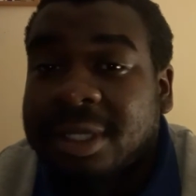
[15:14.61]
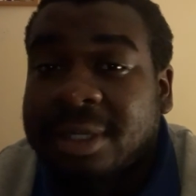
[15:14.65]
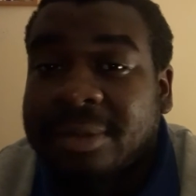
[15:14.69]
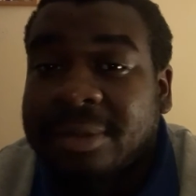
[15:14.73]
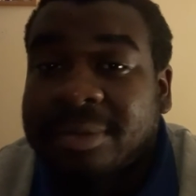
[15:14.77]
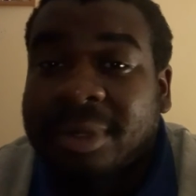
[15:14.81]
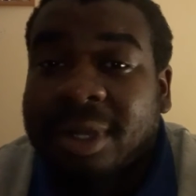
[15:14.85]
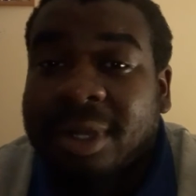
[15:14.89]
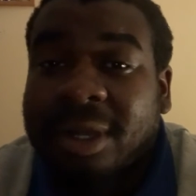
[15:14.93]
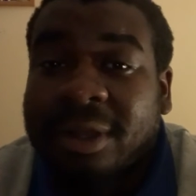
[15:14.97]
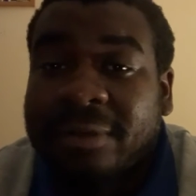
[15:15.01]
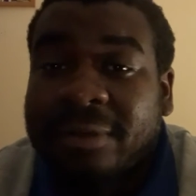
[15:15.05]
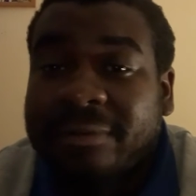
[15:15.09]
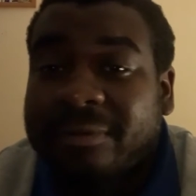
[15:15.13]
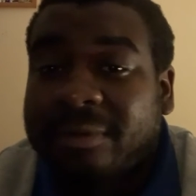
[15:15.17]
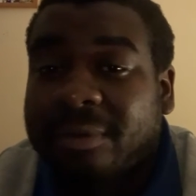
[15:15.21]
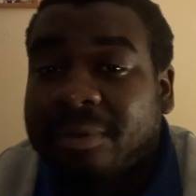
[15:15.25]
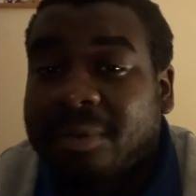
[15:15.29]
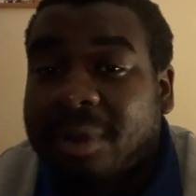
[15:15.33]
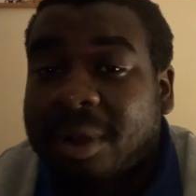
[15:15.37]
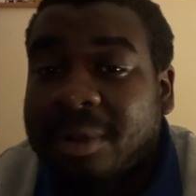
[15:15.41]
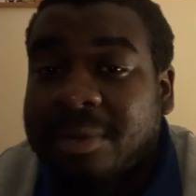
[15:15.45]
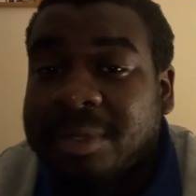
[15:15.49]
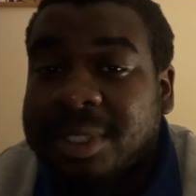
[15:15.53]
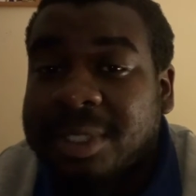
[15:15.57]
but from
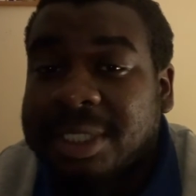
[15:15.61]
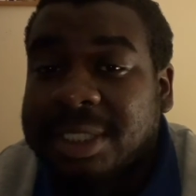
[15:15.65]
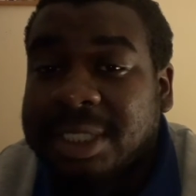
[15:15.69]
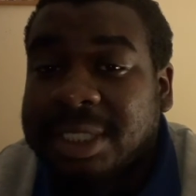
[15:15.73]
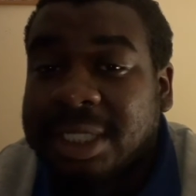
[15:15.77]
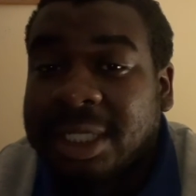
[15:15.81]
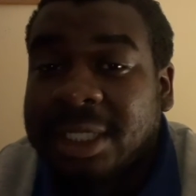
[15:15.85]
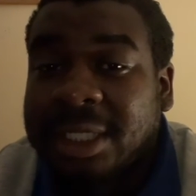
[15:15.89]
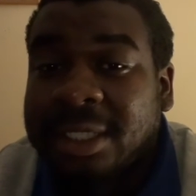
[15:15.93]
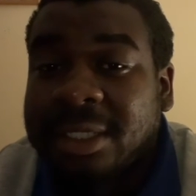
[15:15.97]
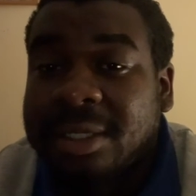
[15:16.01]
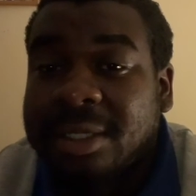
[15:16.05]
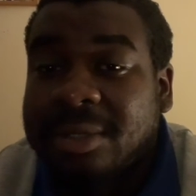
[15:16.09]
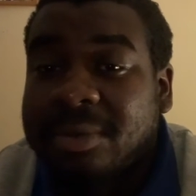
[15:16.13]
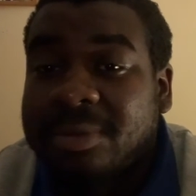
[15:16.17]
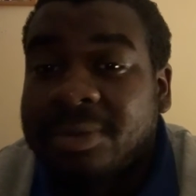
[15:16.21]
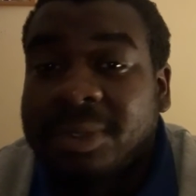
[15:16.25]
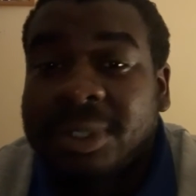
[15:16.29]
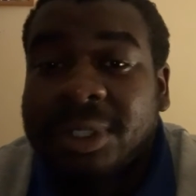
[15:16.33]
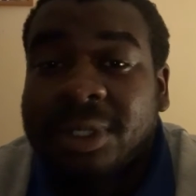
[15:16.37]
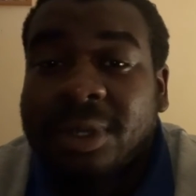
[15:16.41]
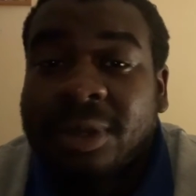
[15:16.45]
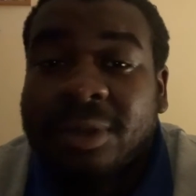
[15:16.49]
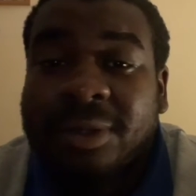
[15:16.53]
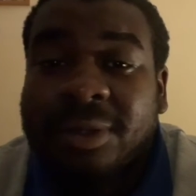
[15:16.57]
what we see, we
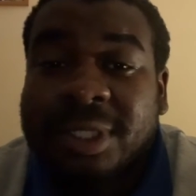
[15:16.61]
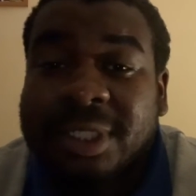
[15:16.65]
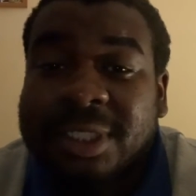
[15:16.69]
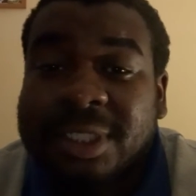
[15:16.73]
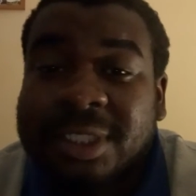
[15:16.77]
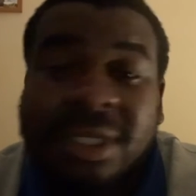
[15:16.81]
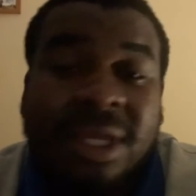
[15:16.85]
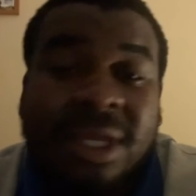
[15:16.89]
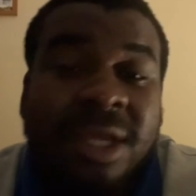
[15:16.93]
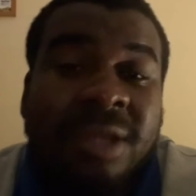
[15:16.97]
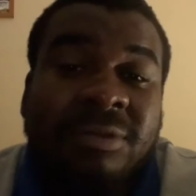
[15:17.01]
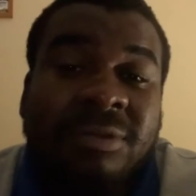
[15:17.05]
know there's something